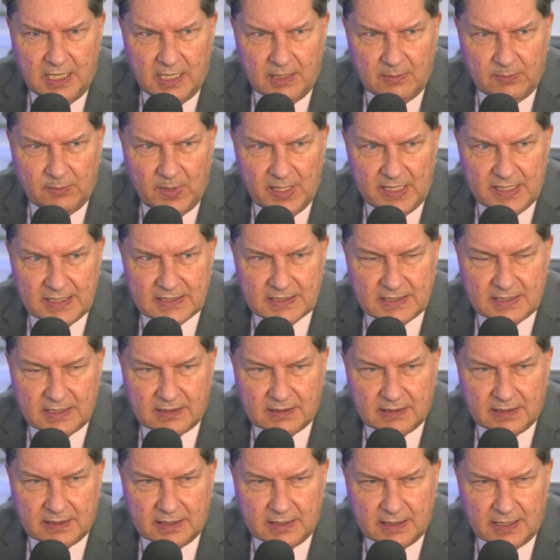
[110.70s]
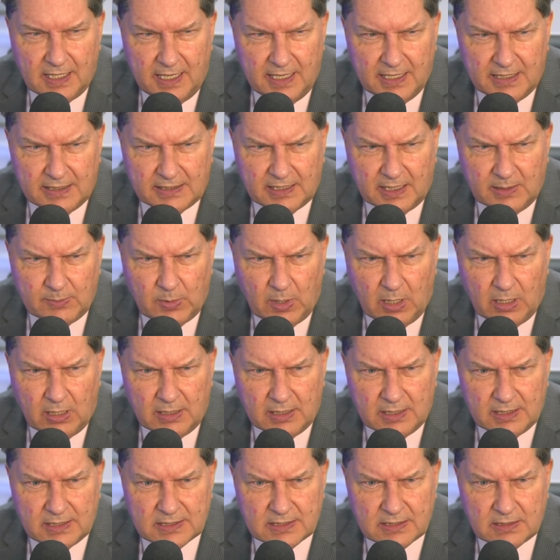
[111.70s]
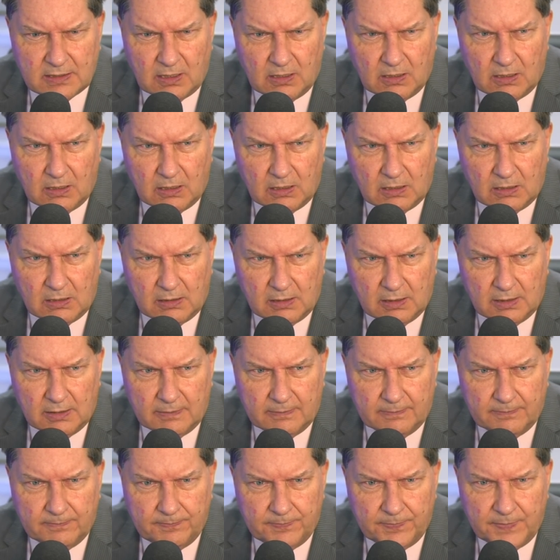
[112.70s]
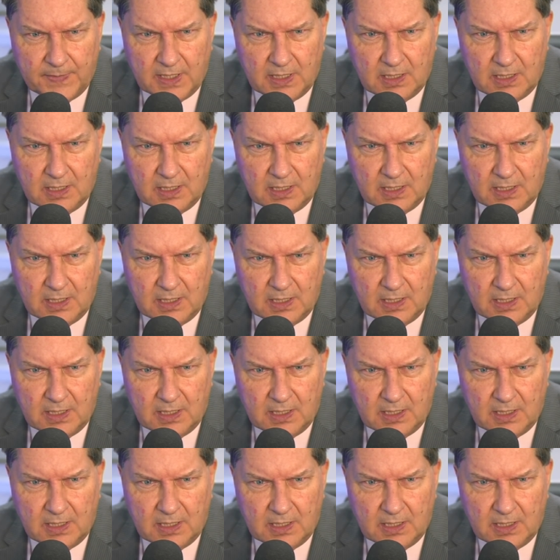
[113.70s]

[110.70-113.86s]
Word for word: And basically, antibodies are um,